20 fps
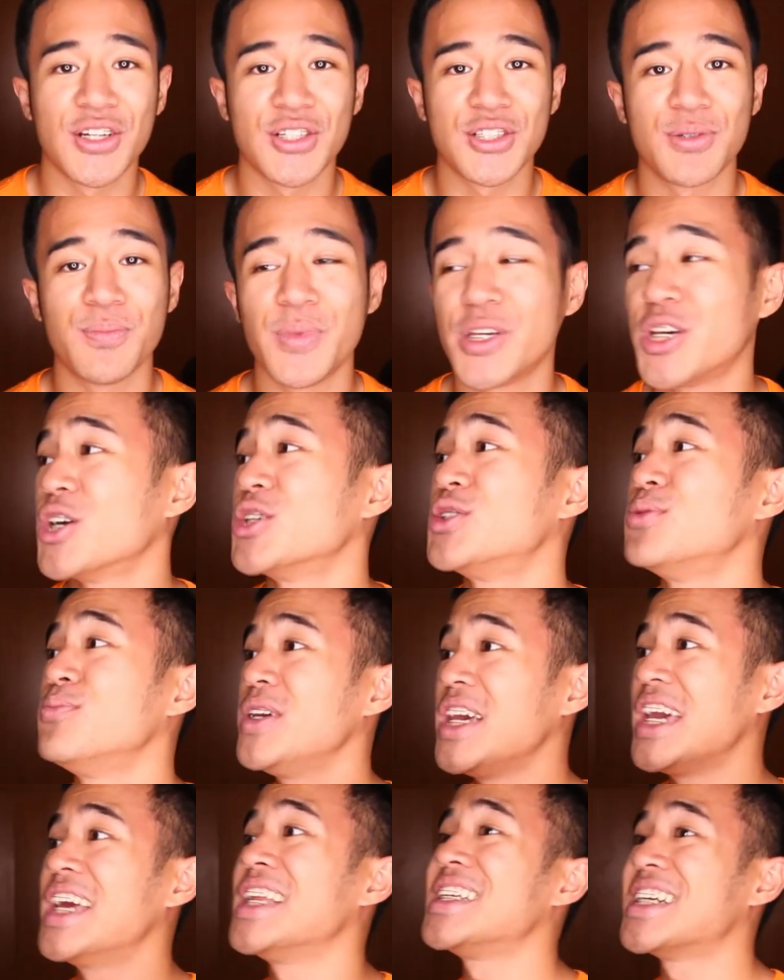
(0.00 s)
this because
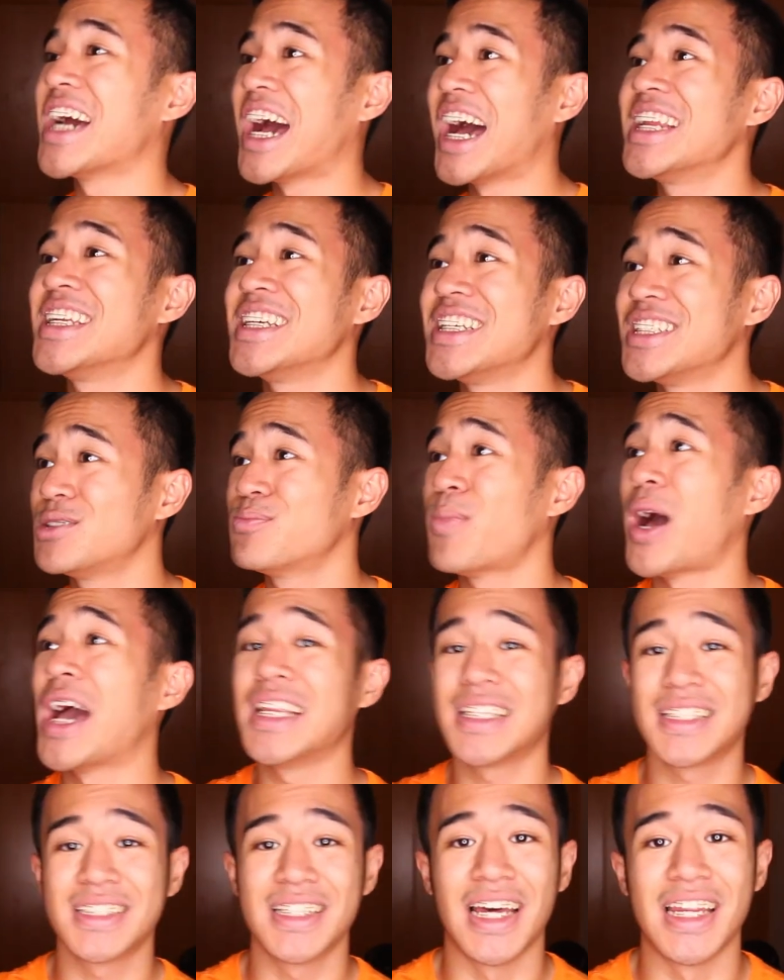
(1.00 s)
me and Kanye's
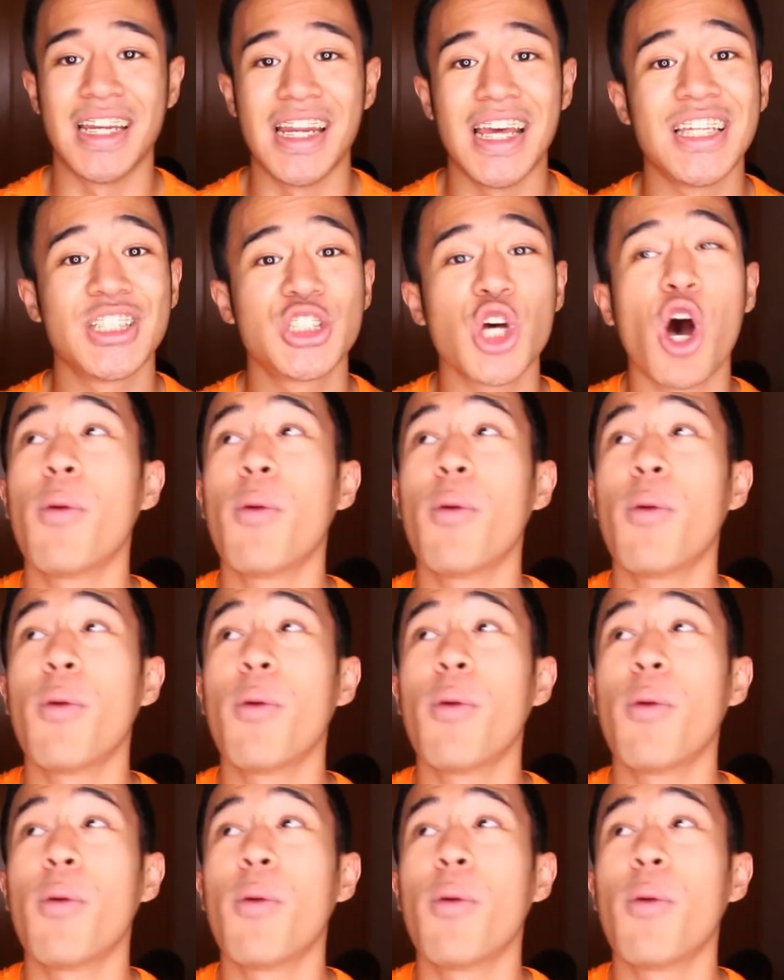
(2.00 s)
mindset is